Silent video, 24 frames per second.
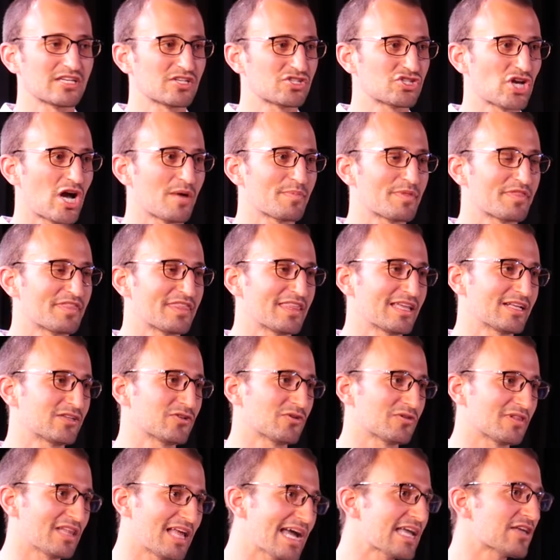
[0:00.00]
in a job that they
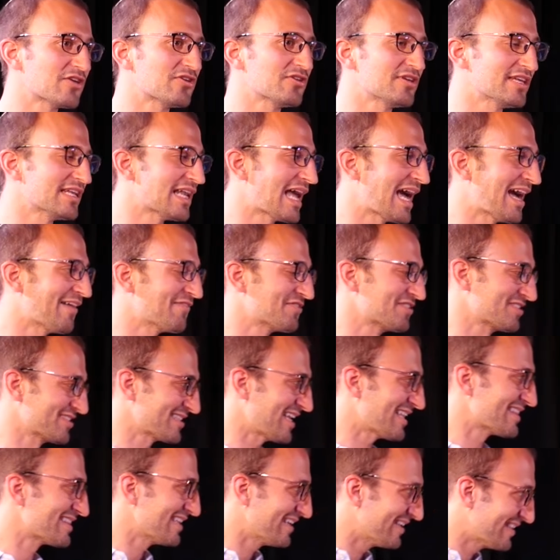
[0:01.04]
don't like, you need to have
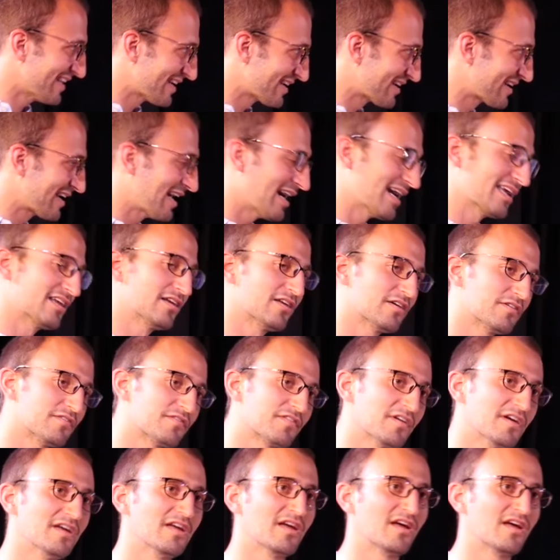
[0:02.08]
something that kind of